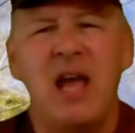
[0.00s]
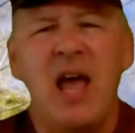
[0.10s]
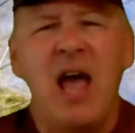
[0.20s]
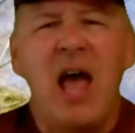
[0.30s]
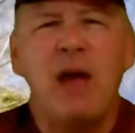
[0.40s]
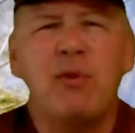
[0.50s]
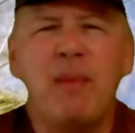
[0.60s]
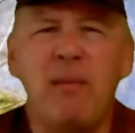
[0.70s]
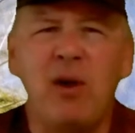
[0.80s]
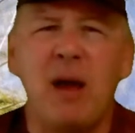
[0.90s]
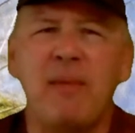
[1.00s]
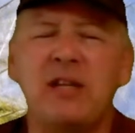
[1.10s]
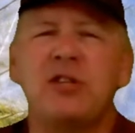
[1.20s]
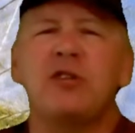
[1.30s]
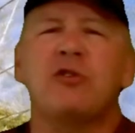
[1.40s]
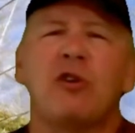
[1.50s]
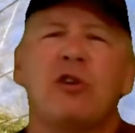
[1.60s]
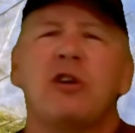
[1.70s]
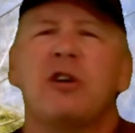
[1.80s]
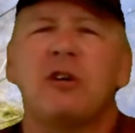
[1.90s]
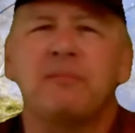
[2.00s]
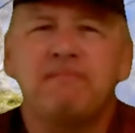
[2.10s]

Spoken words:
Hey, remember I mentioned earlier